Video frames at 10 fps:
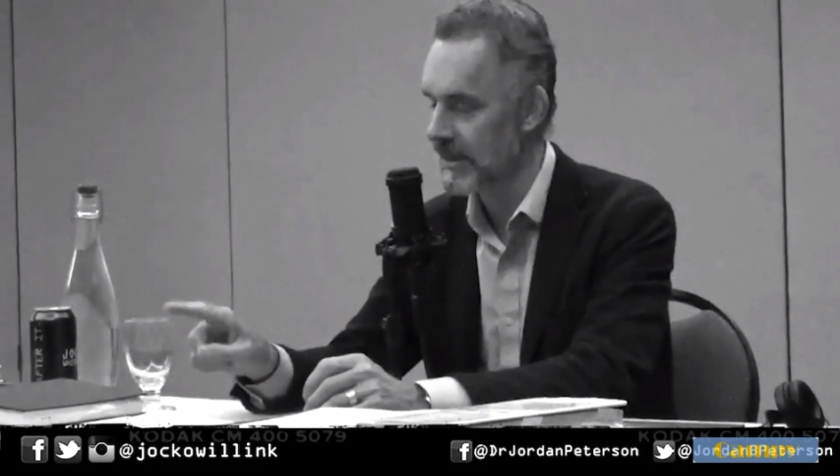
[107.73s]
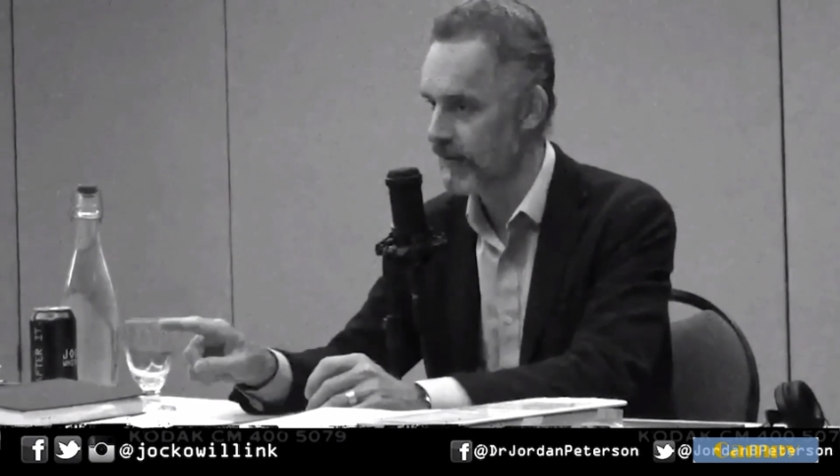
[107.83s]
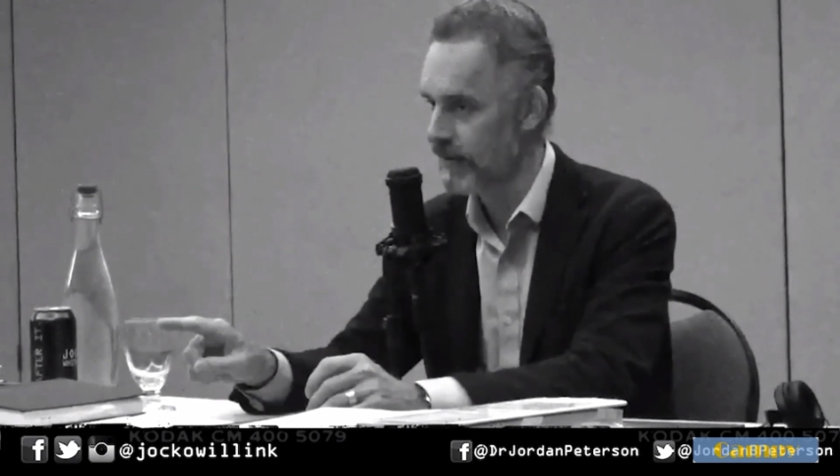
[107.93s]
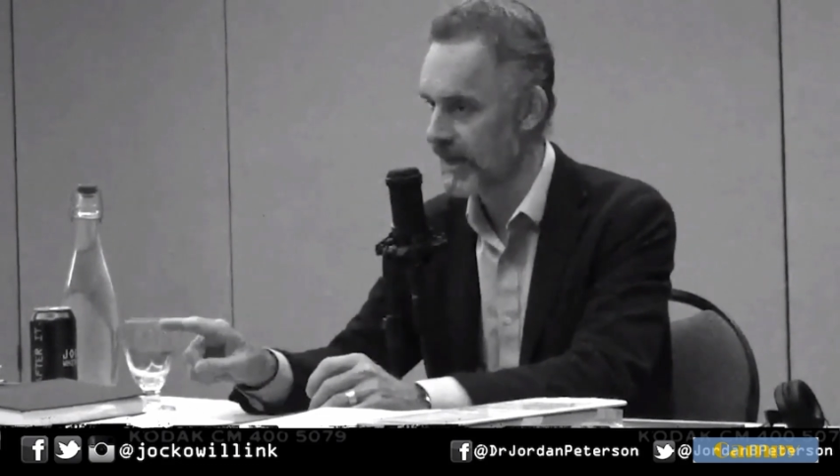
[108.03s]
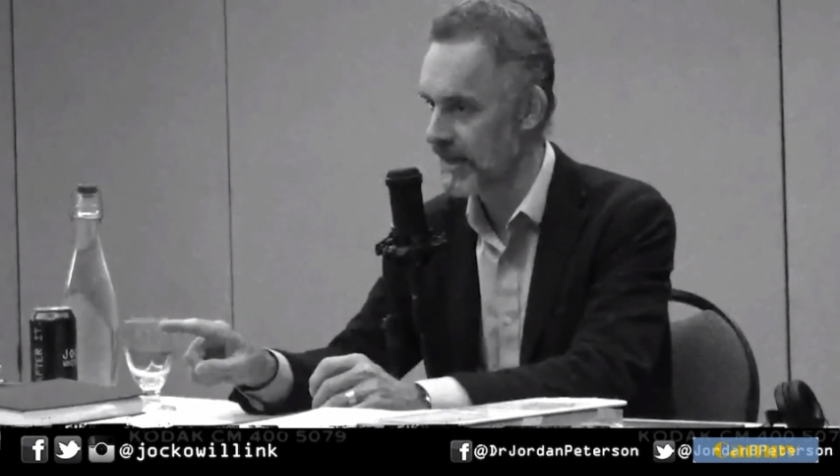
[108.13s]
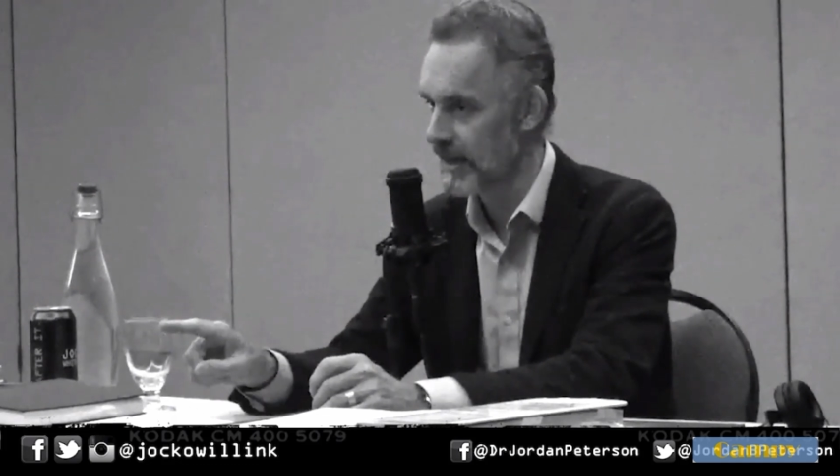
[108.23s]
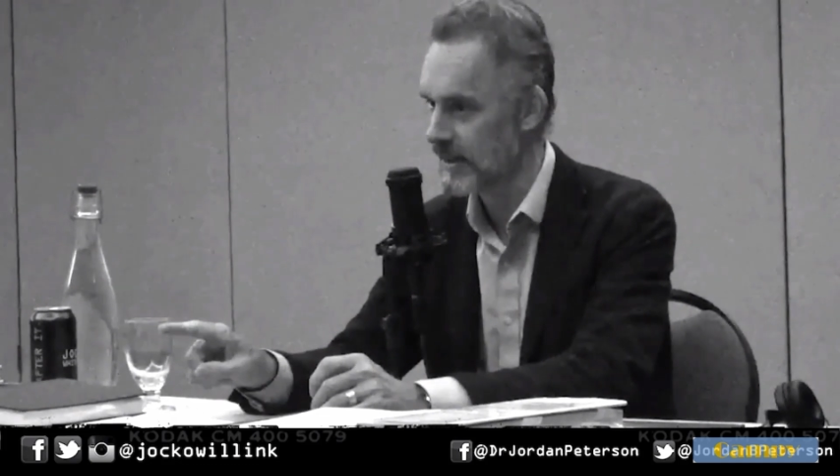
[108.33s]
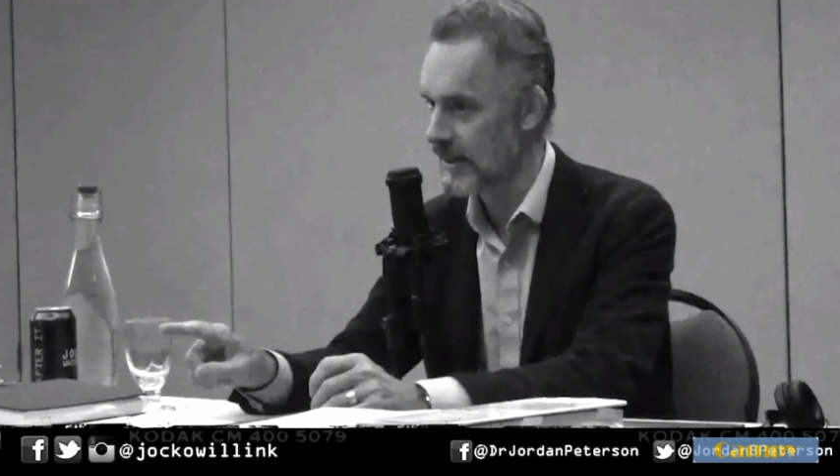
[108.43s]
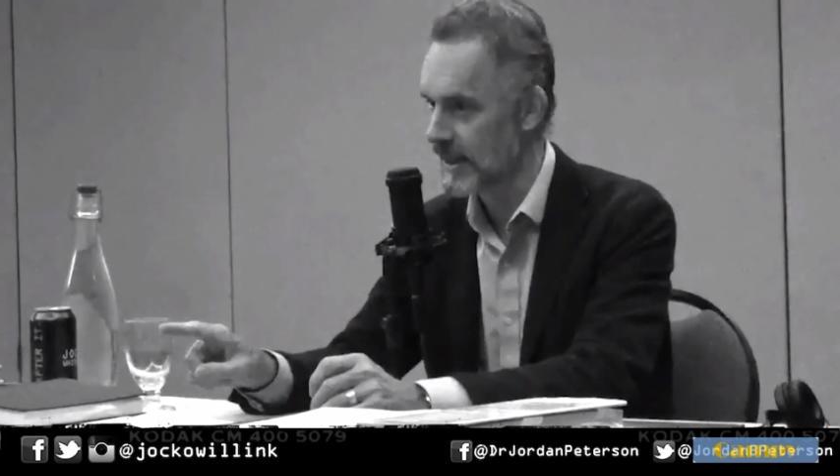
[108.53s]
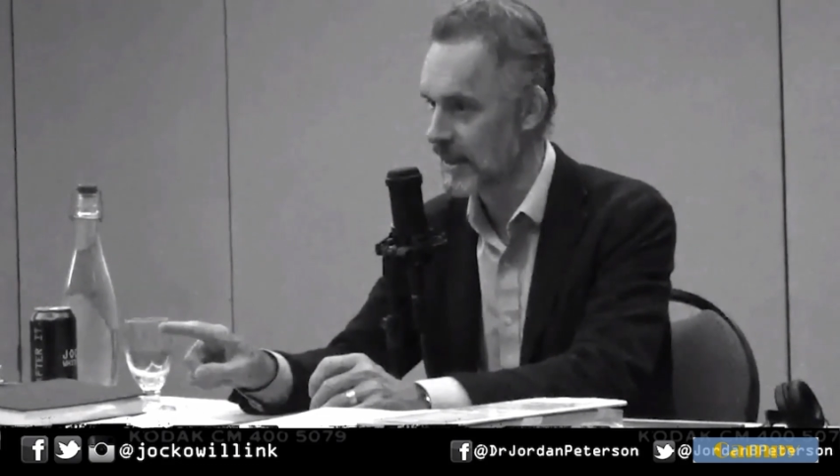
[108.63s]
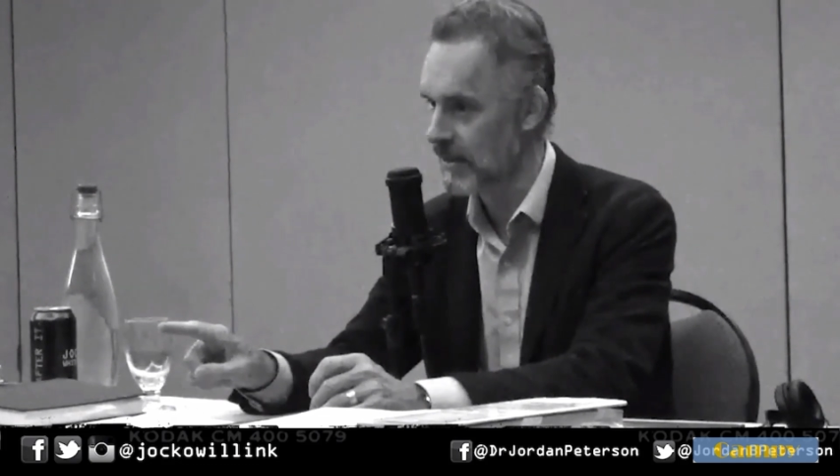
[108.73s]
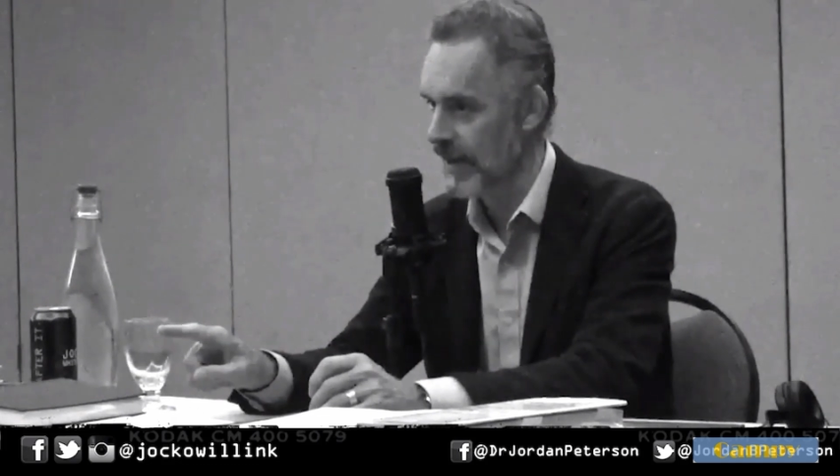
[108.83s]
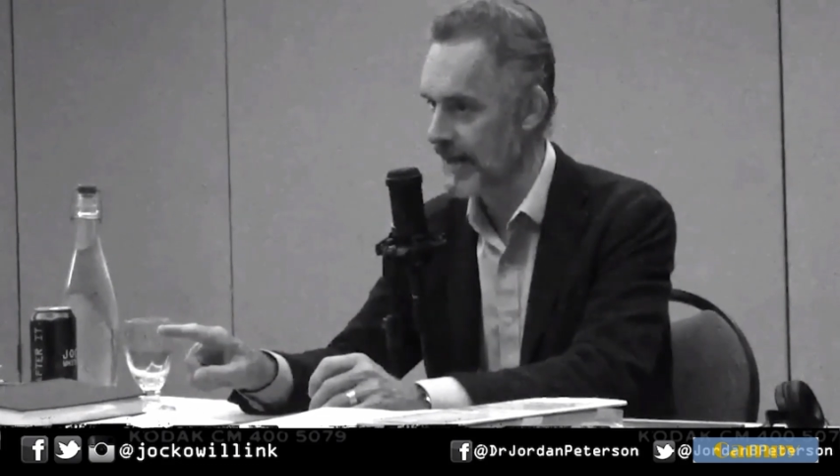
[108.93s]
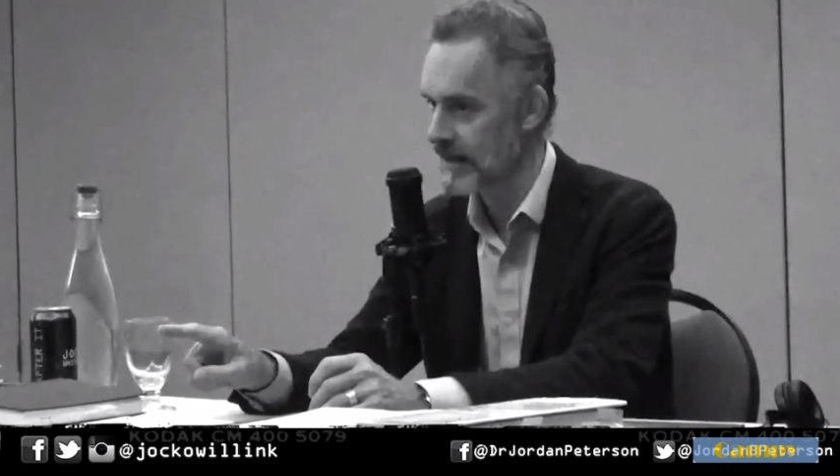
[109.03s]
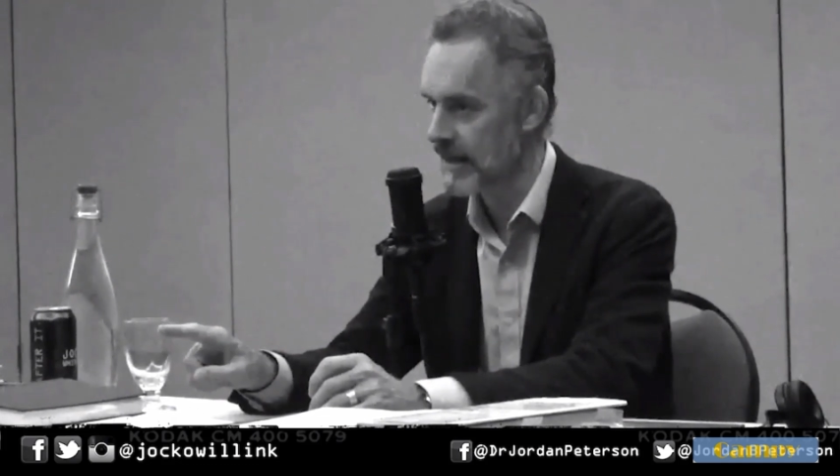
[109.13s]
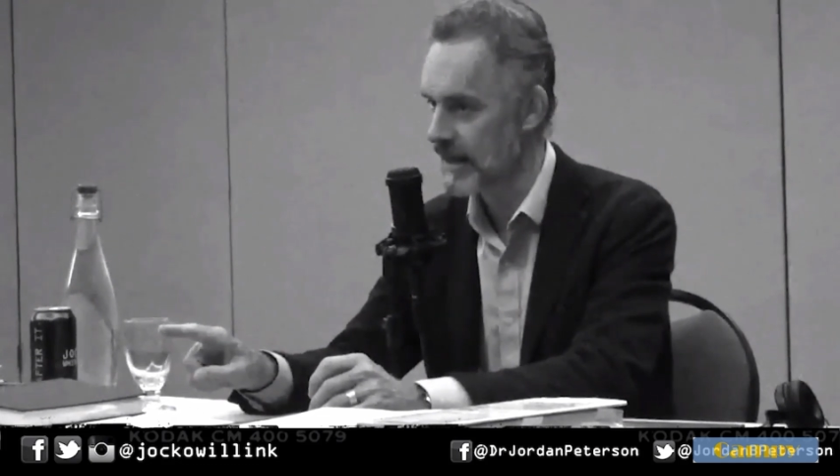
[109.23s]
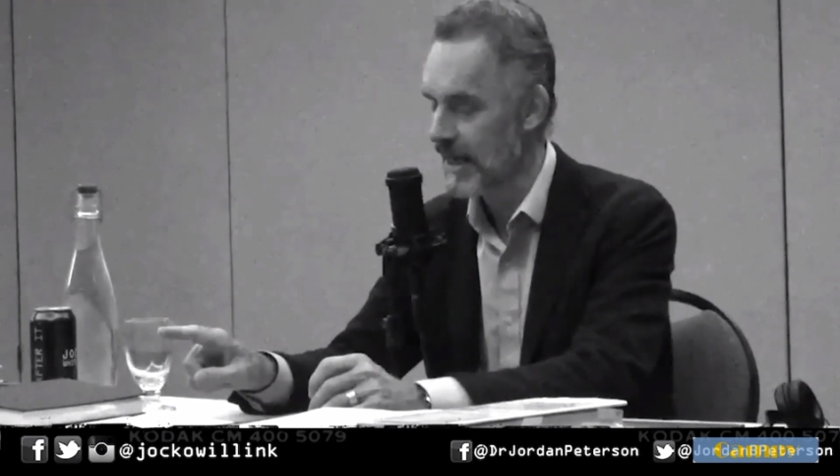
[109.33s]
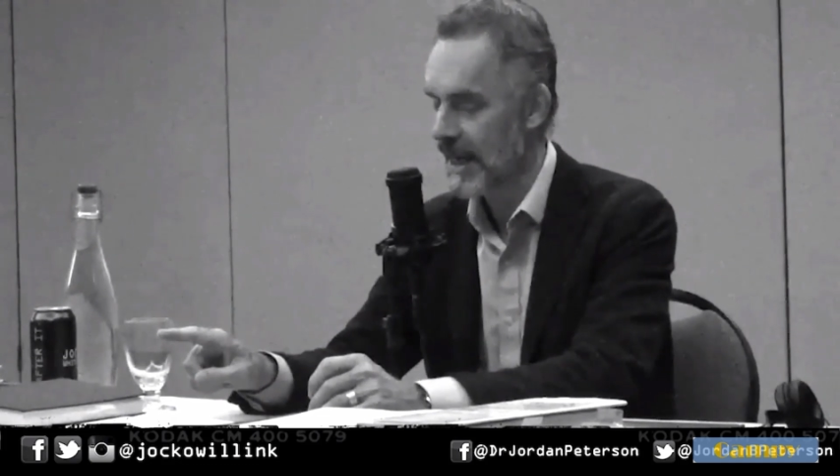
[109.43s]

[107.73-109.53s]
everybody needs to take a rest,